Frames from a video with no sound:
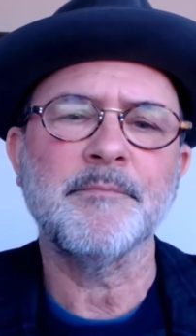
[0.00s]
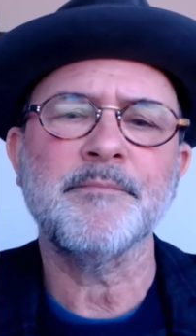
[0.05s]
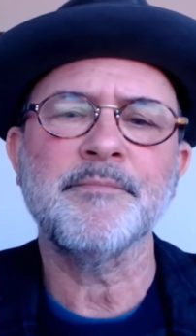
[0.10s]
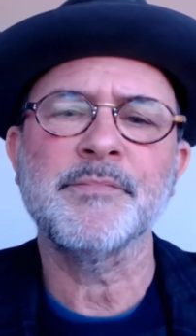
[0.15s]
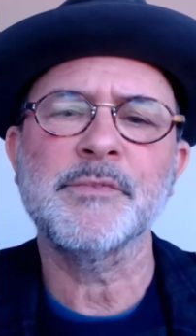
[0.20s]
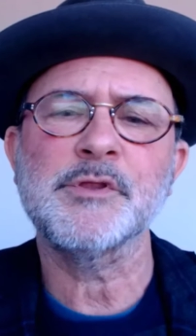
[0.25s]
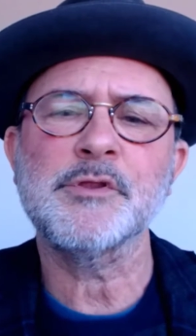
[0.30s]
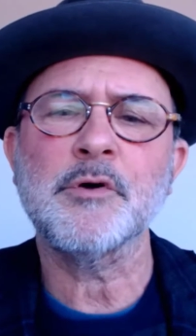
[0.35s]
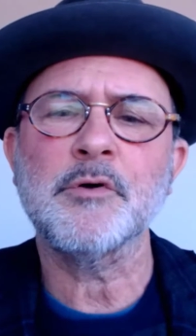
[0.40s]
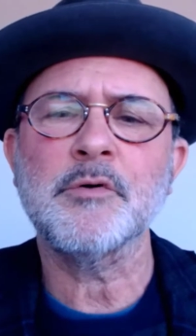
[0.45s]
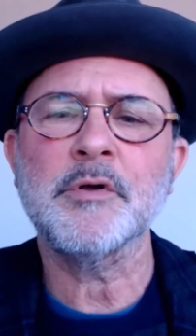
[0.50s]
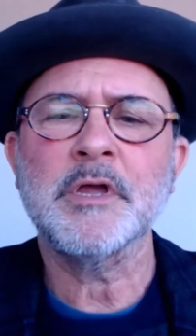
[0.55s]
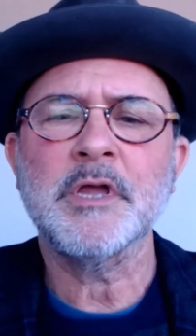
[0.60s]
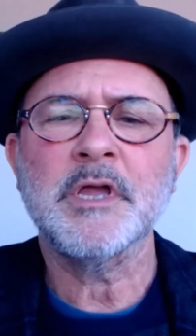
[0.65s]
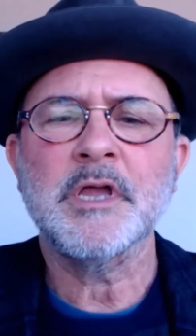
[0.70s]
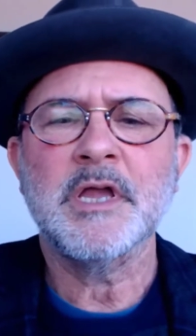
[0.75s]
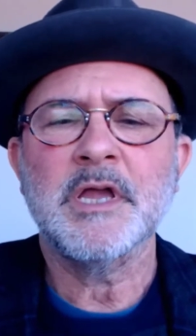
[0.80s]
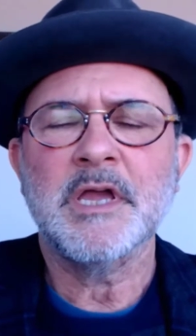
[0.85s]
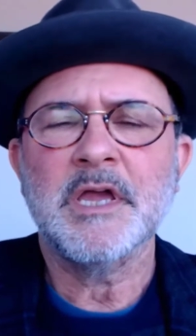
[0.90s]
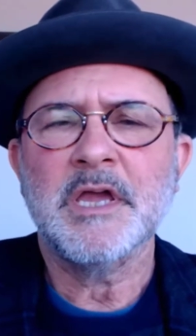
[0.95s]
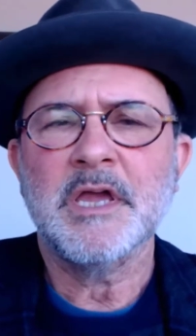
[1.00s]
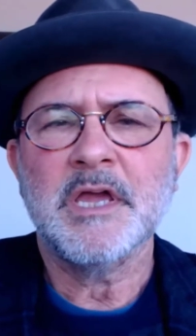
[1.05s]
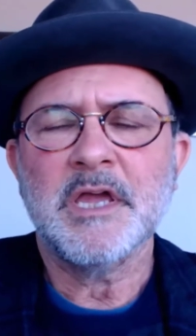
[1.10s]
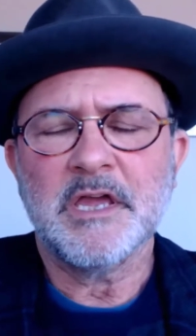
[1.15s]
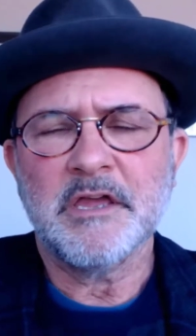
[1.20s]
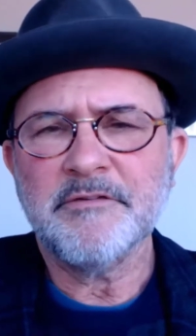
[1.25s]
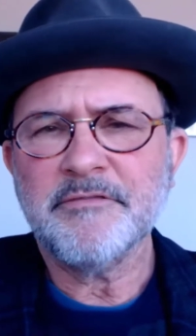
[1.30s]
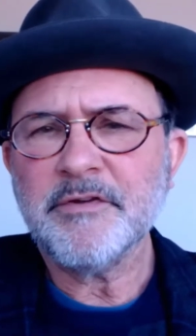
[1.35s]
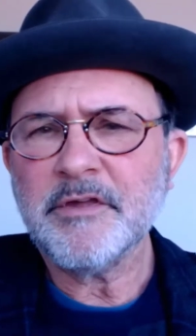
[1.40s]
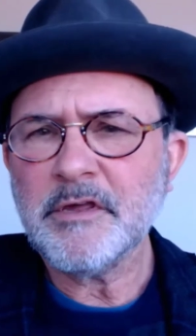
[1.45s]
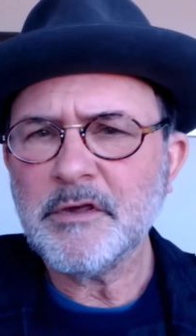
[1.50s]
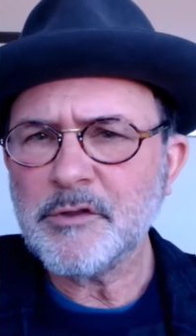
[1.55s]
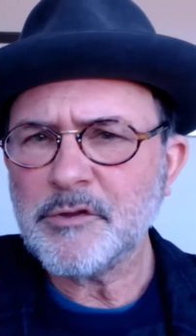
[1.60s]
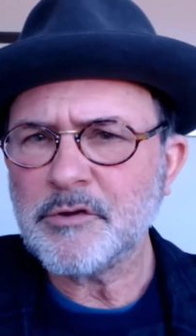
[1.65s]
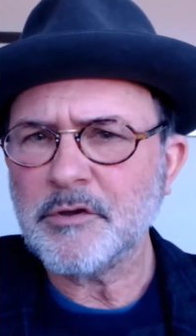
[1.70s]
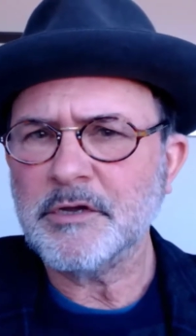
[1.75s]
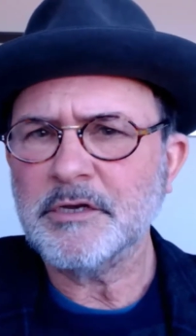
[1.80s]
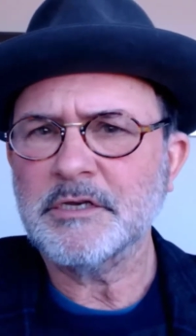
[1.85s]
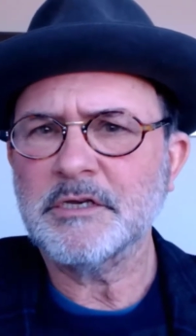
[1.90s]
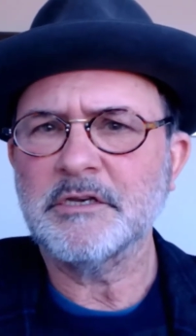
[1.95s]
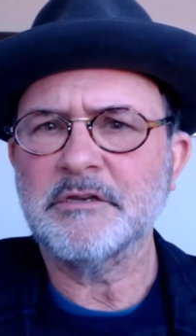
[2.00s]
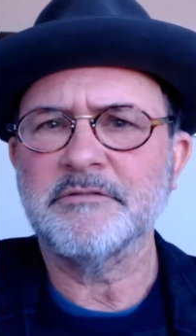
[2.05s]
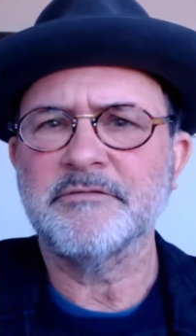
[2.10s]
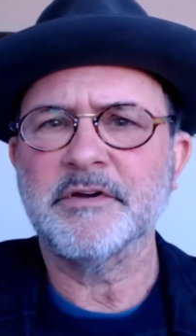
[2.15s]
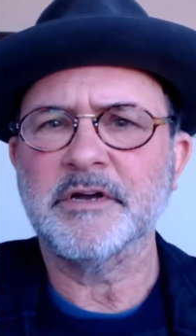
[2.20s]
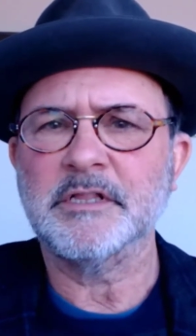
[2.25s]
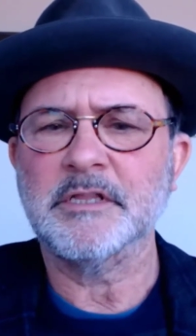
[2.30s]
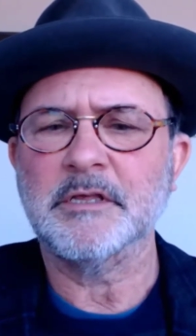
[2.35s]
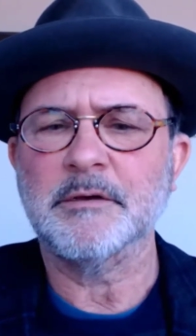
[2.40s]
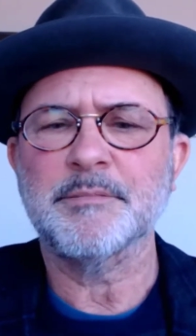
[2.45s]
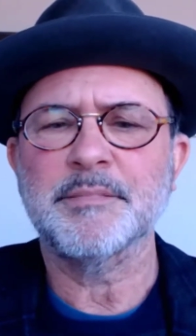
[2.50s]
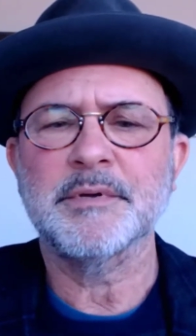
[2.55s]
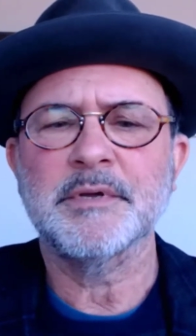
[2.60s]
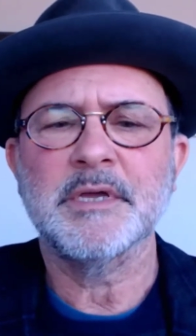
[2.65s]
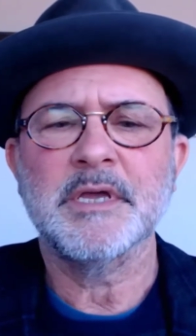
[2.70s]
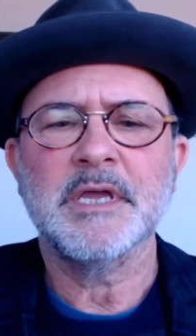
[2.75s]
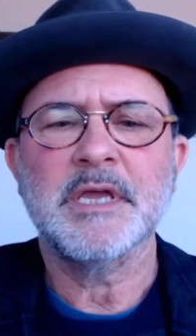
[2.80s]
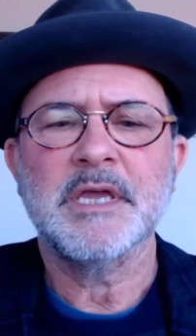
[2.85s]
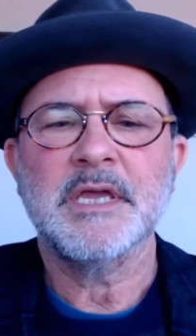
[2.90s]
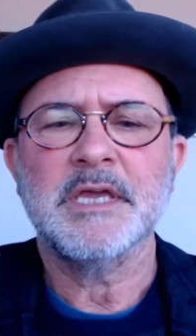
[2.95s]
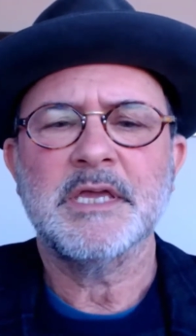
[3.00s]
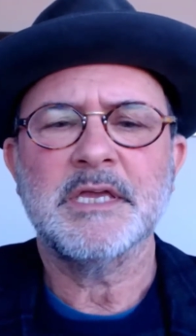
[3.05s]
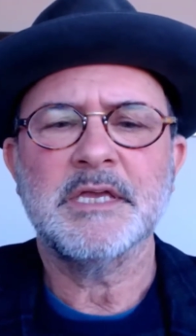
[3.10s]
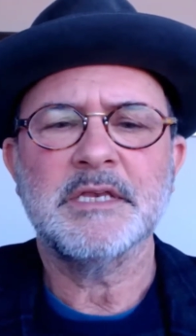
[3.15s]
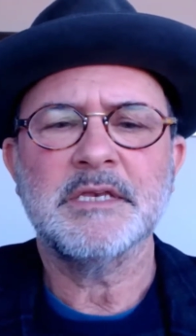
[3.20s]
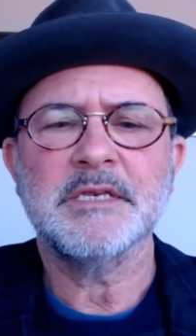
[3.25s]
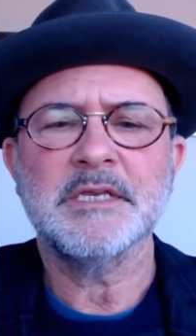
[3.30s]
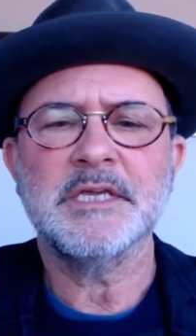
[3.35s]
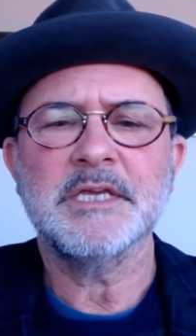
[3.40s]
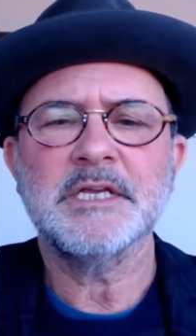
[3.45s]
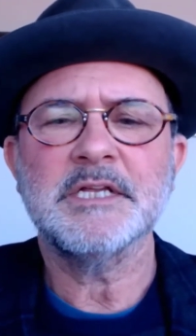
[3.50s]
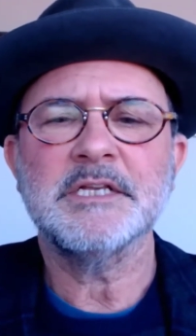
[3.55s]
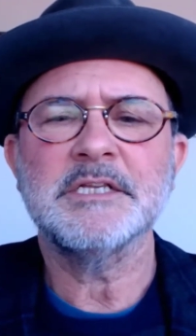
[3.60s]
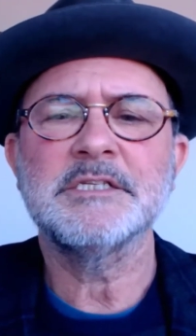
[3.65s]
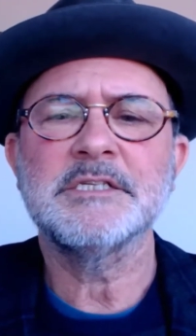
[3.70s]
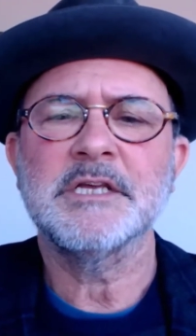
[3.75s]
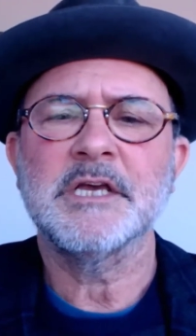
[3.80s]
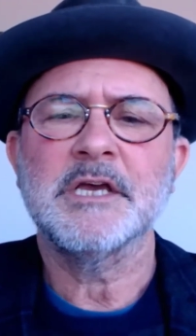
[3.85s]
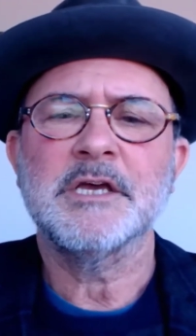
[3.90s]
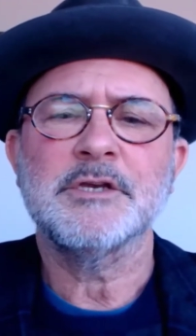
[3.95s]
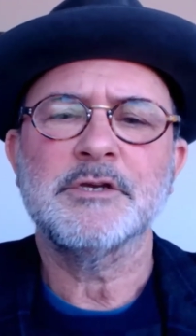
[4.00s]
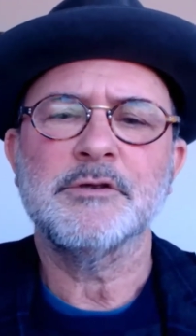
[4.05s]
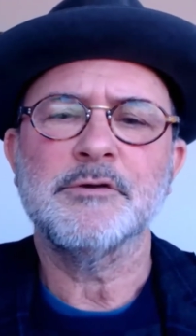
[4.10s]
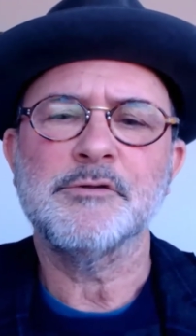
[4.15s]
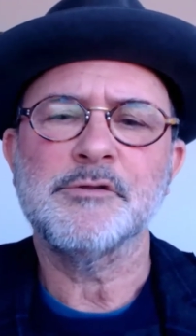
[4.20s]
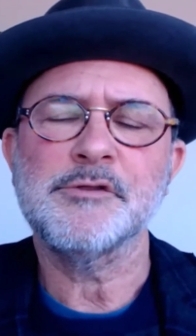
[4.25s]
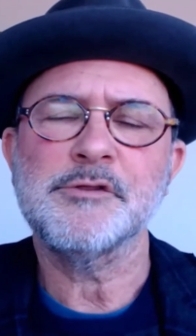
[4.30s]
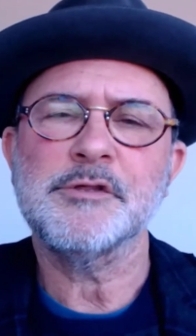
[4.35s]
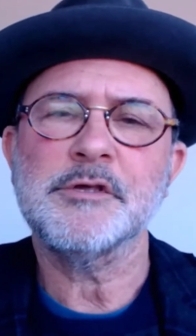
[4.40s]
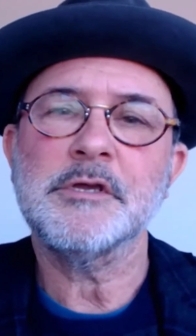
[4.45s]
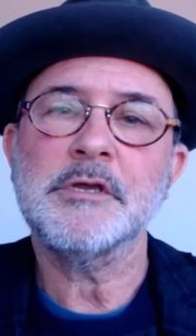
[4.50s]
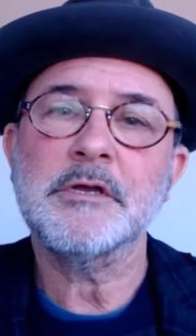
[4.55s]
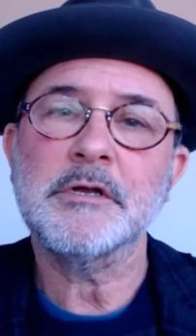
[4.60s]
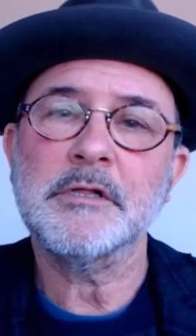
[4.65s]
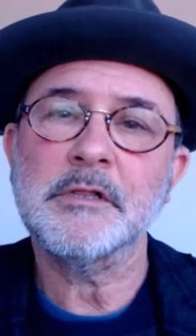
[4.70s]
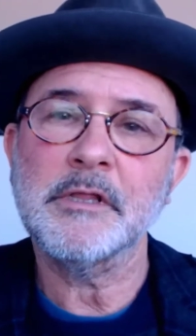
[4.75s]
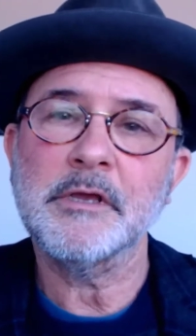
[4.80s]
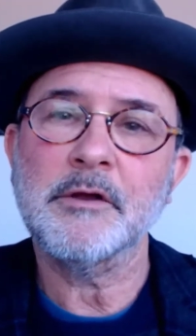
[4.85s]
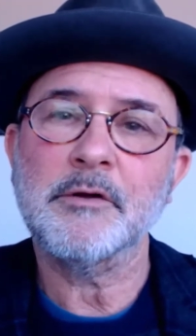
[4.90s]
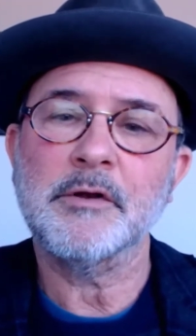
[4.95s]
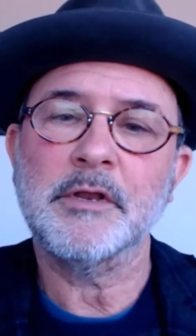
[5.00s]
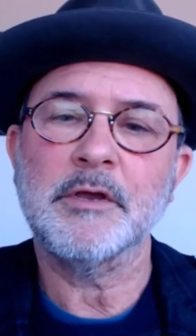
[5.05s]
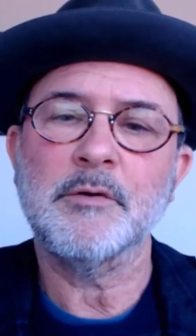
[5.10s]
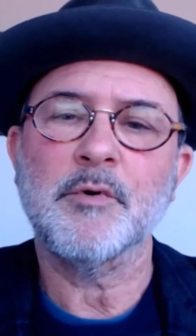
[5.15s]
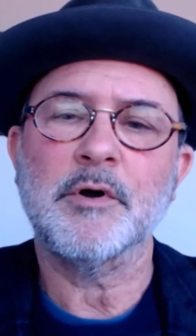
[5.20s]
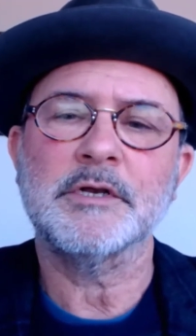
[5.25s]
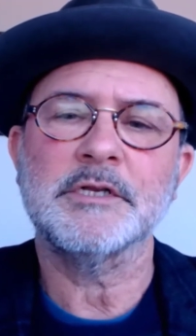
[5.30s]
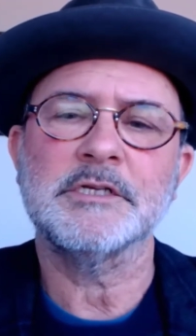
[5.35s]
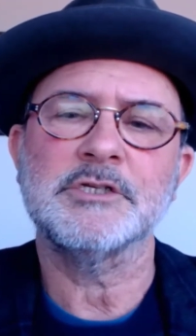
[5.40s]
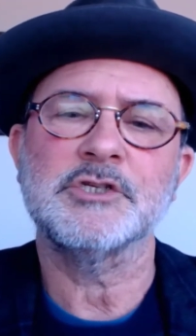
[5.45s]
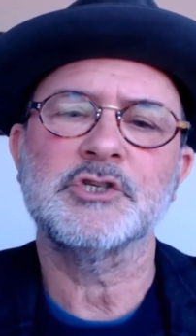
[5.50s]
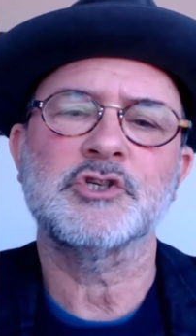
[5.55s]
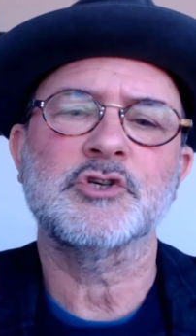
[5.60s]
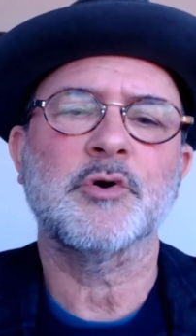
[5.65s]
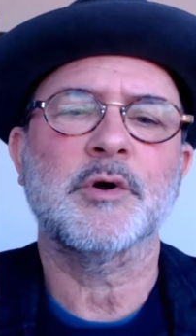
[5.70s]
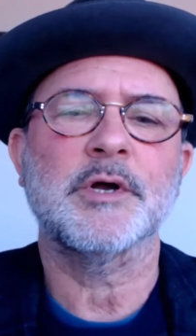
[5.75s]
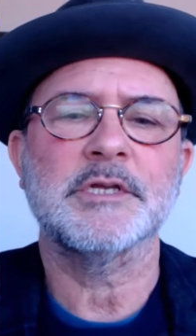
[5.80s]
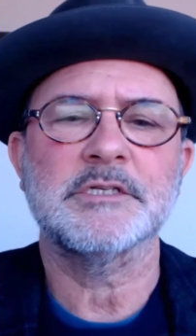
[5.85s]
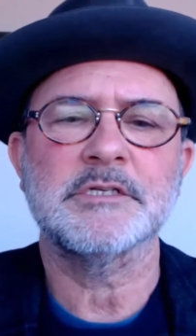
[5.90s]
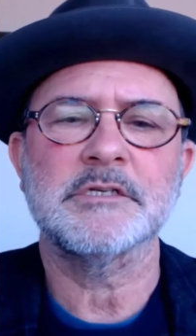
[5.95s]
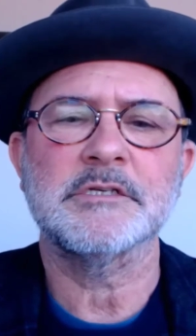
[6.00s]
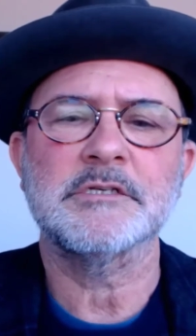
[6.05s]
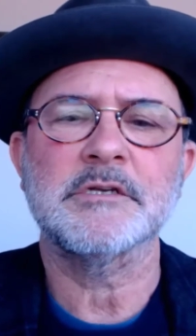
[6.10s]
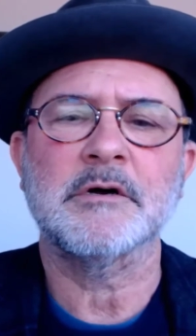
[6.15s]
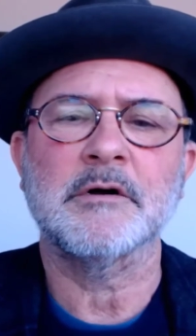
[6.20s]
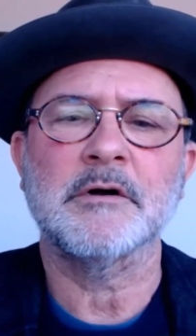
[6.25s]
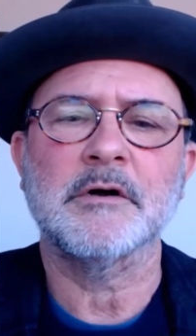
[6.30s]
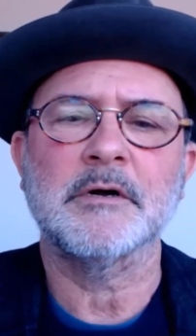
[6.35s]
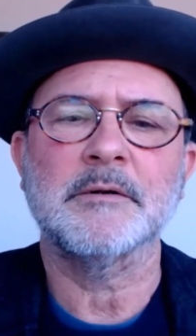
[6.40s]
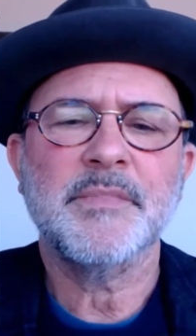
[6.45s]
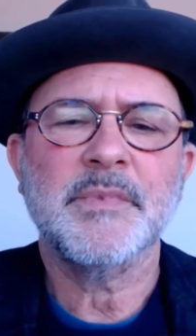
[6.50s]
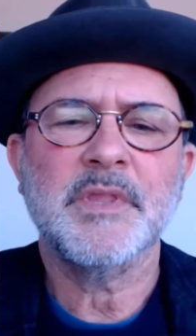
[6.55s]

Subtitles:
And so if he is going to develop, he needs to see clearly what his choices are.